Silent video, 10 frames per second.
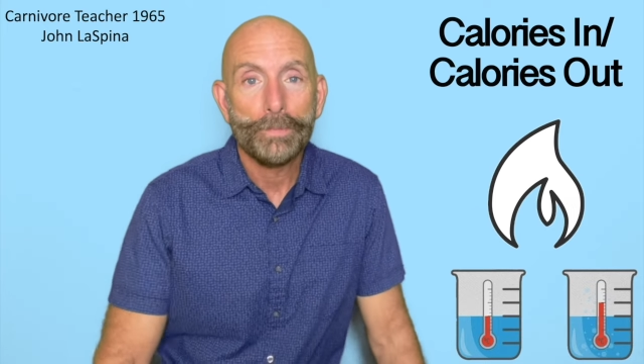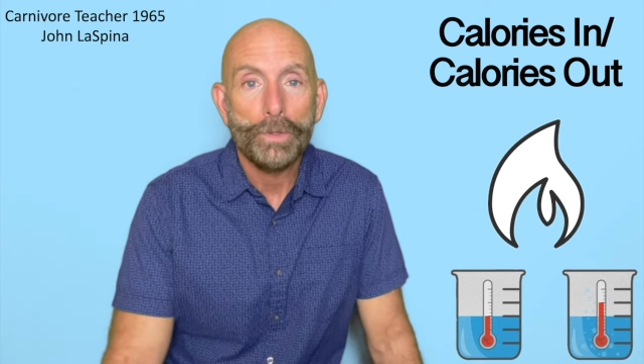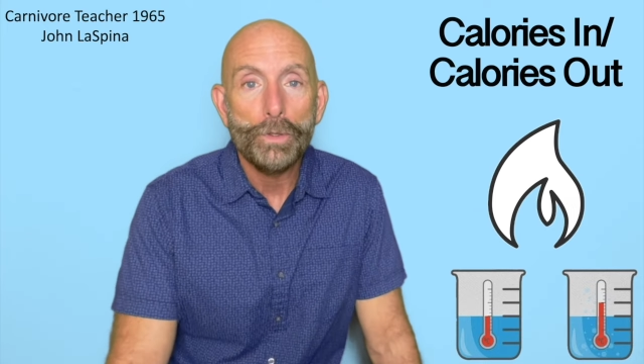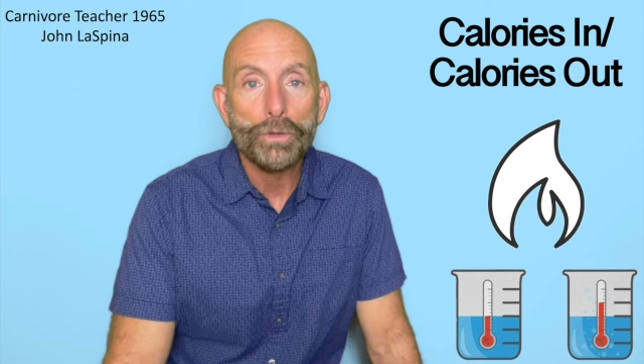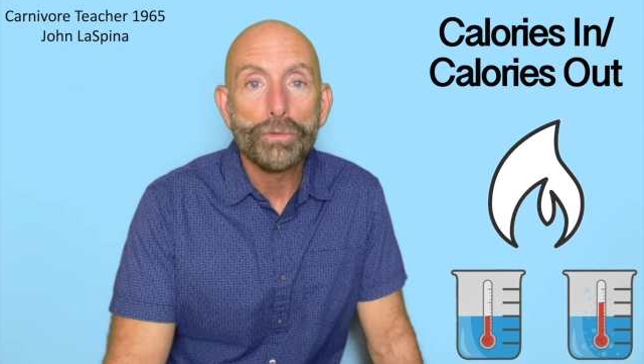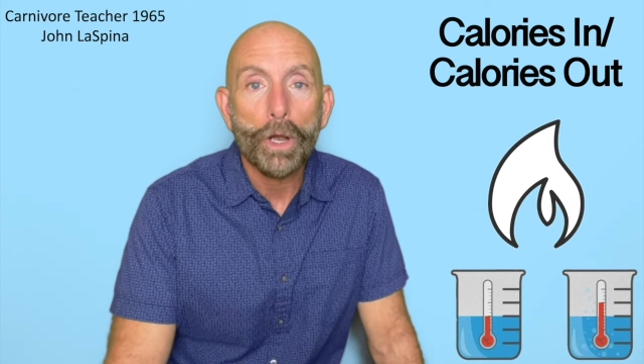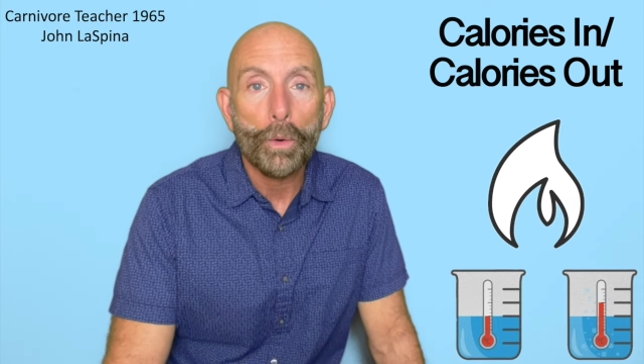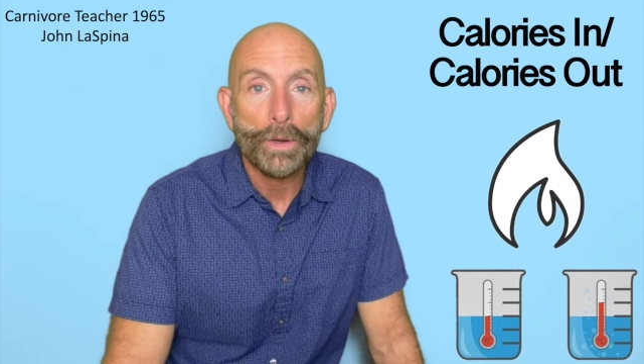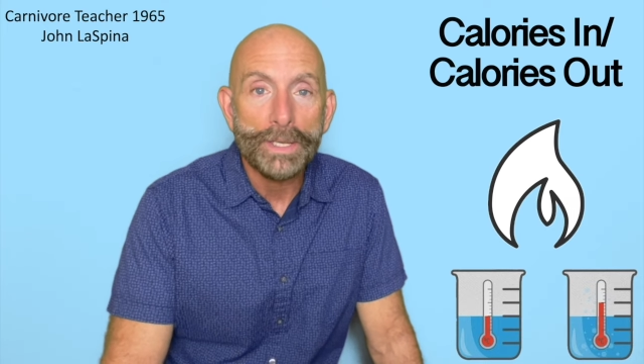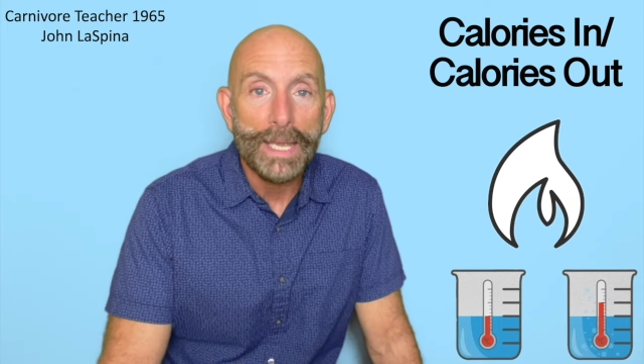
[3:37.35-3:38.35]
you grow
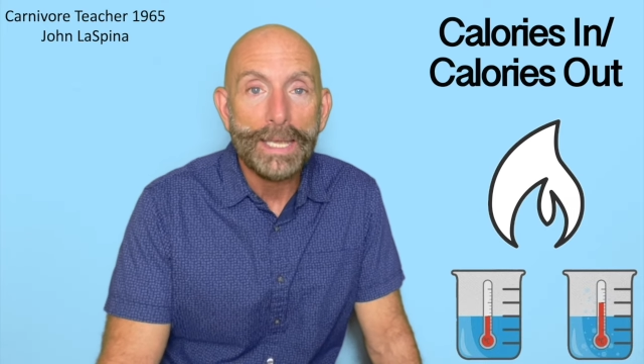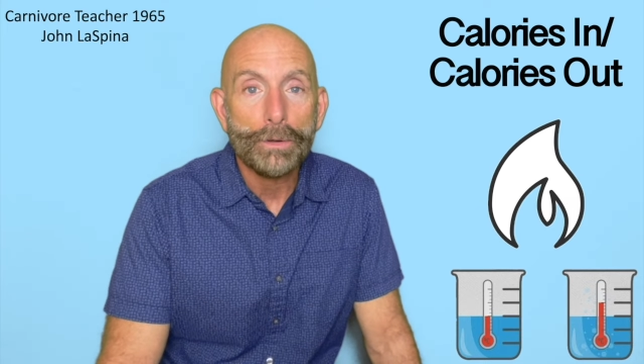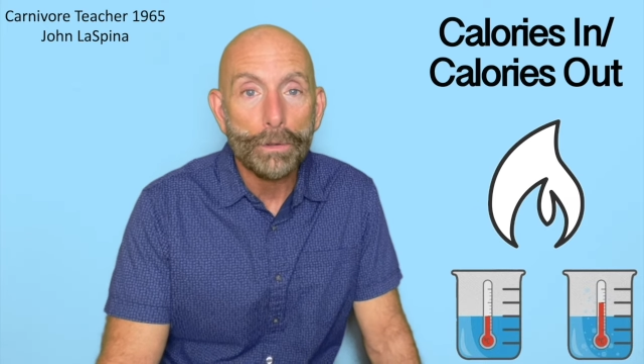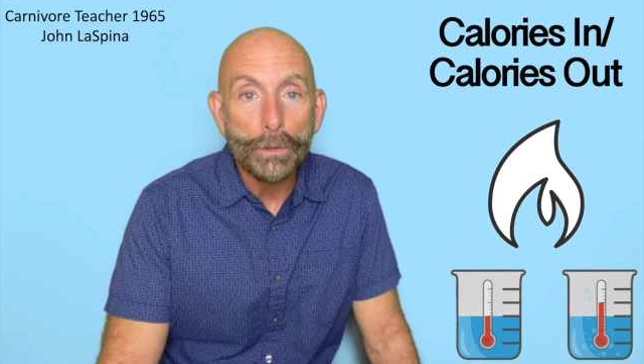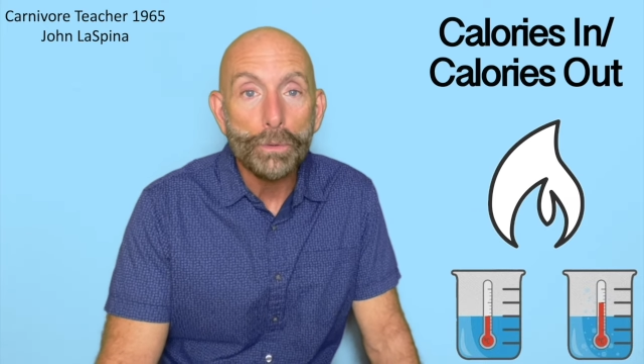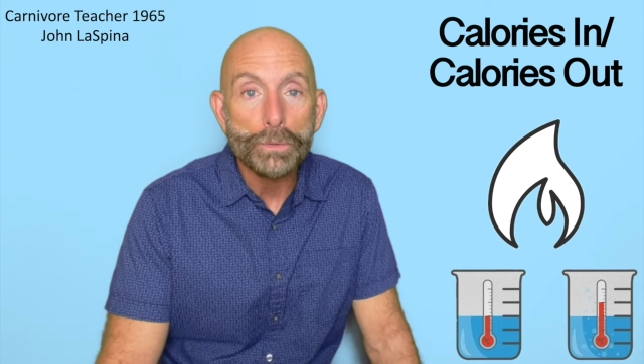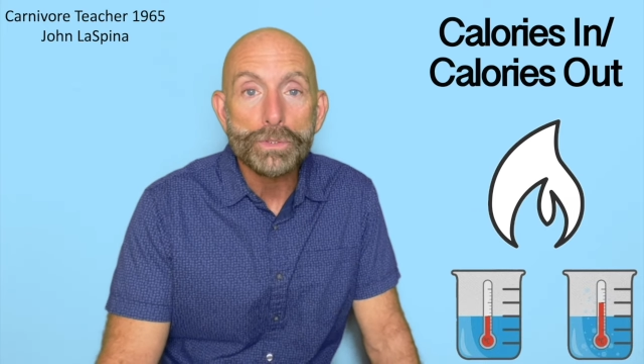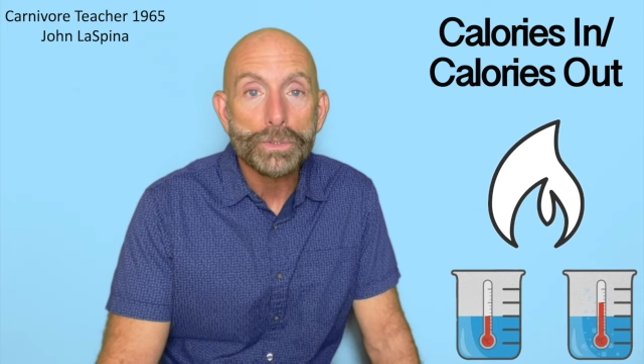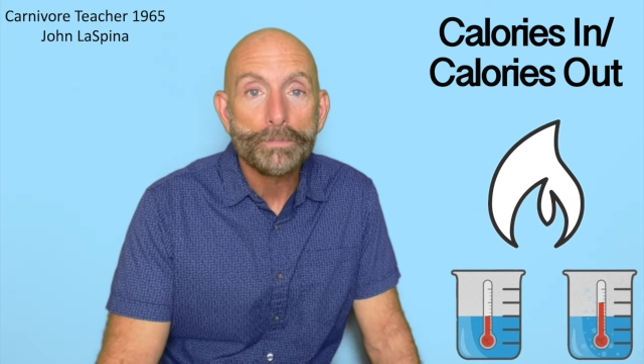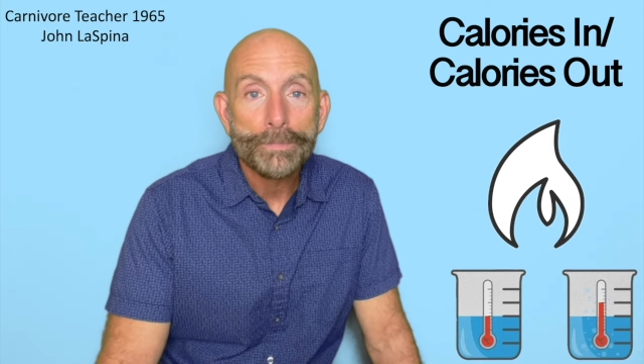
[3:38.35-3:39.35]
or gain or
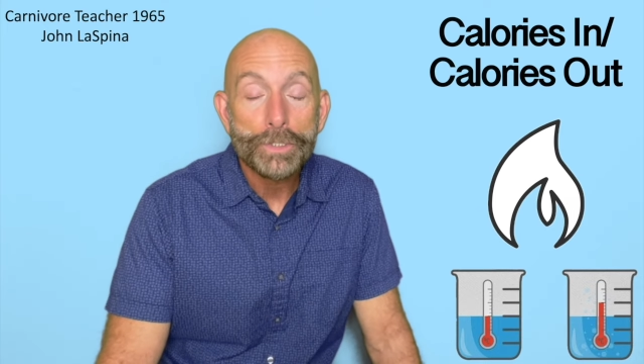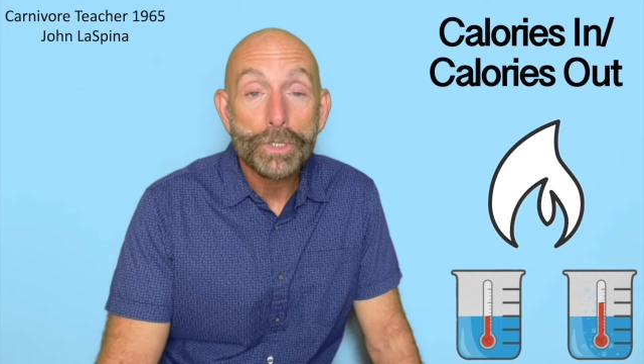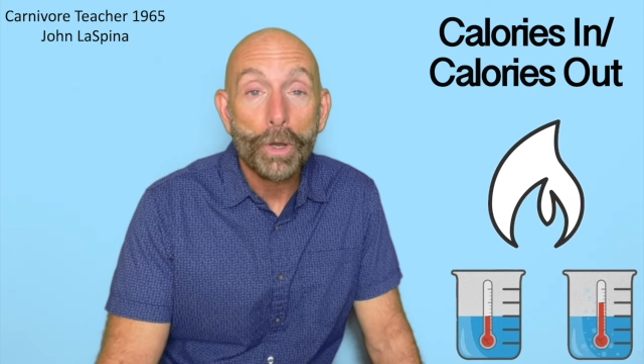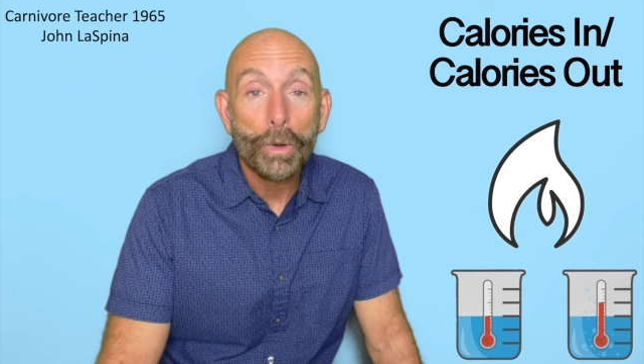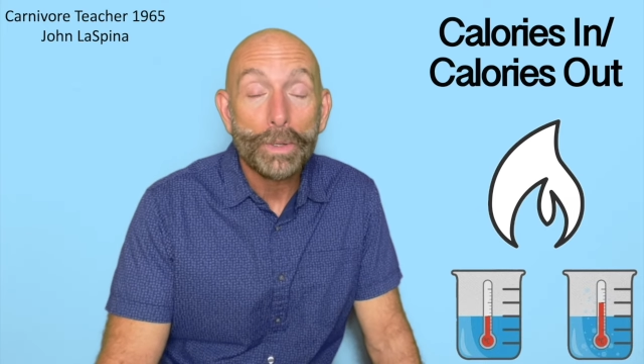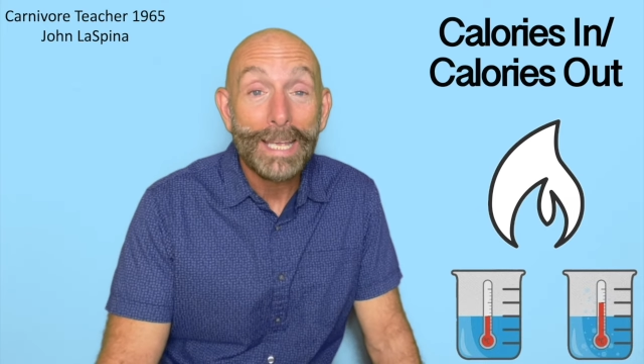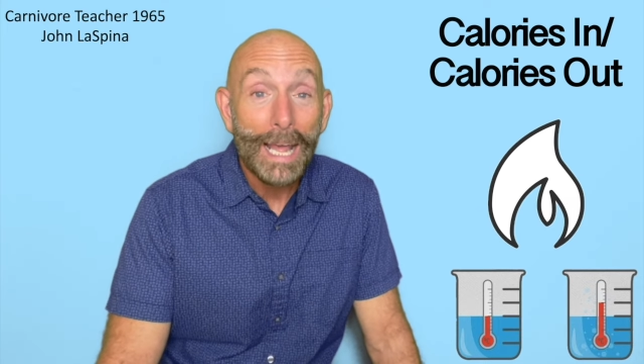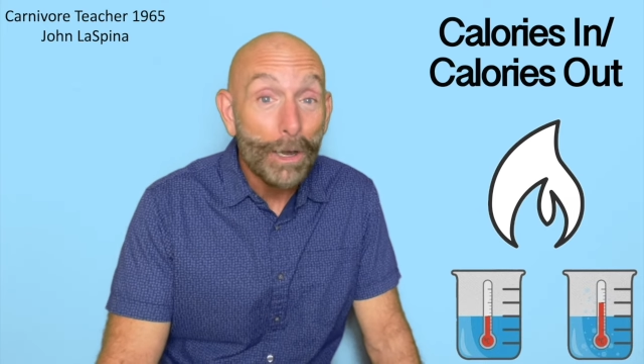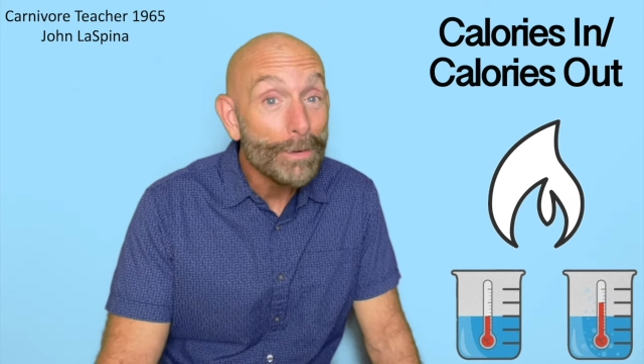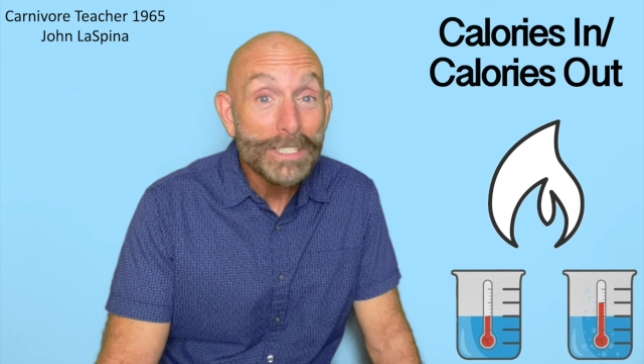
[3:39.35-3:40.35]
lose. So
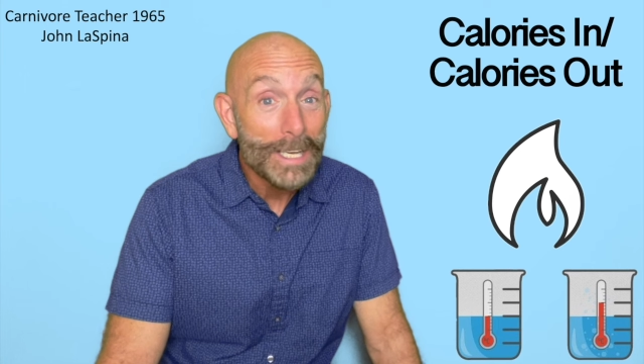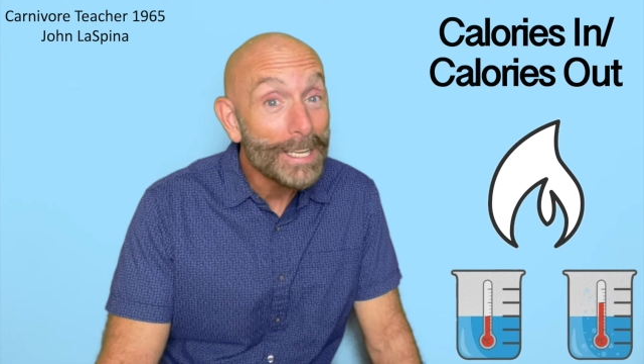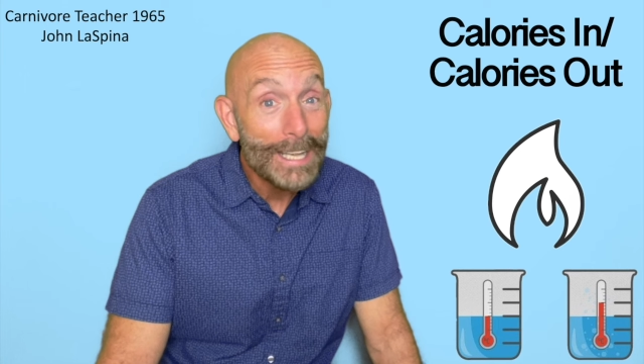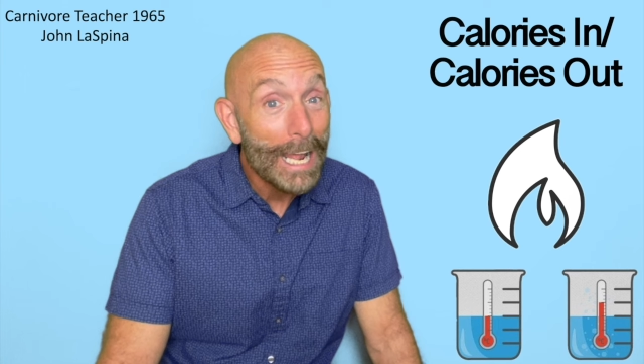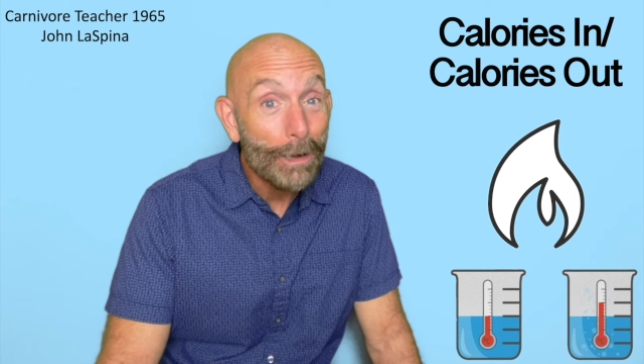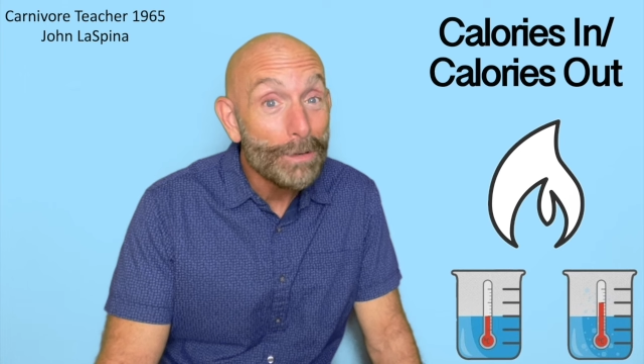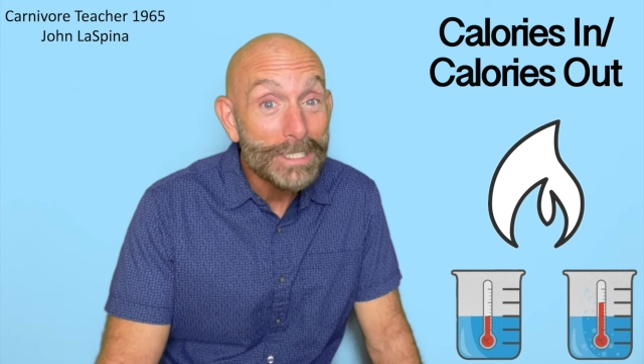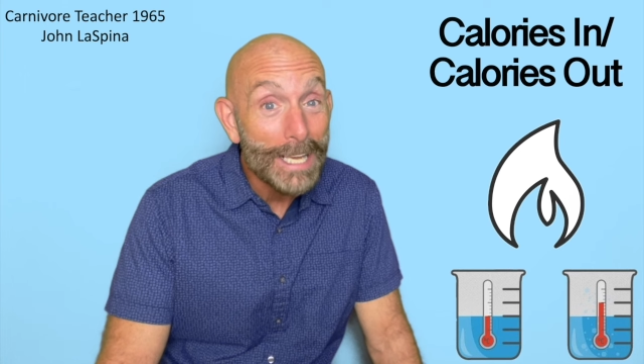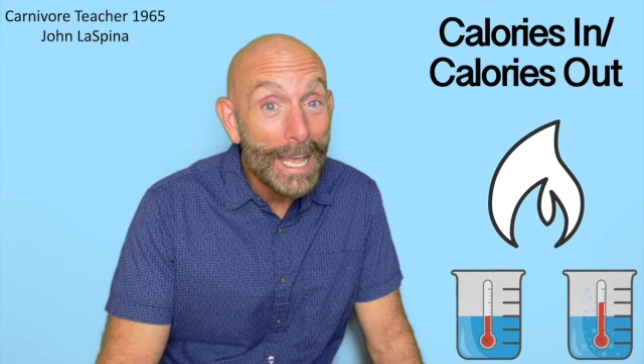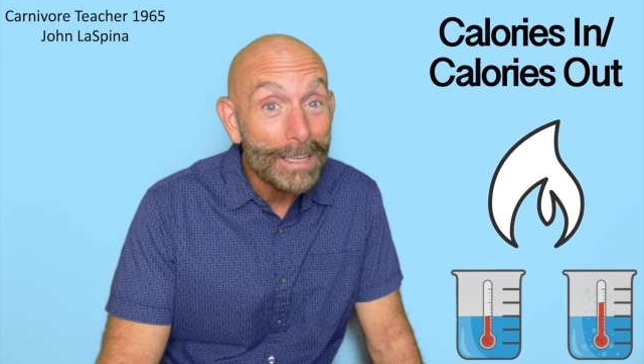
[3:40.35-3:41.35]
calories in,
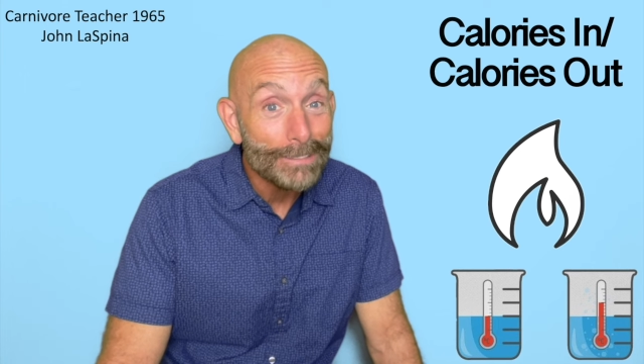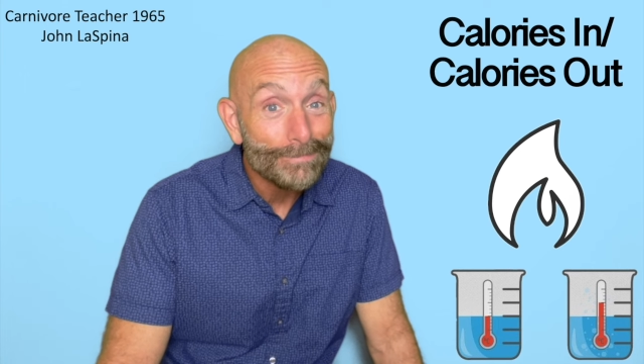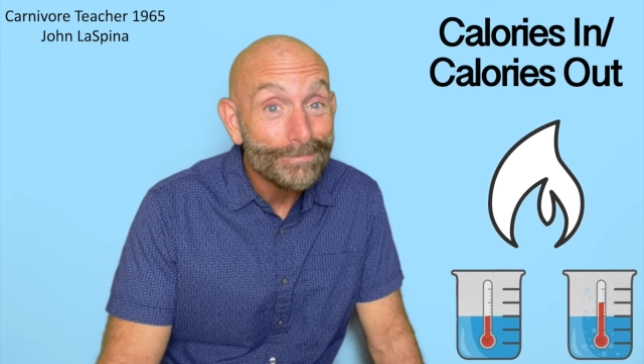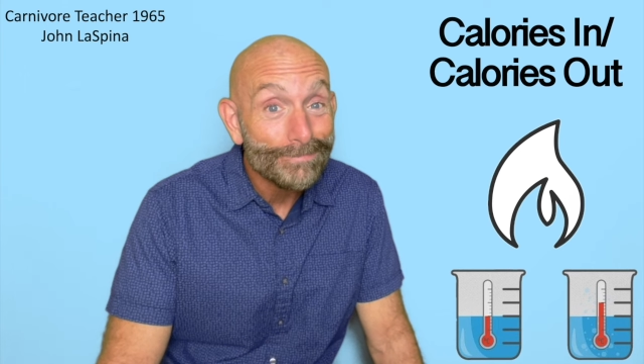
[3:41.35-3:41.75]
calories out.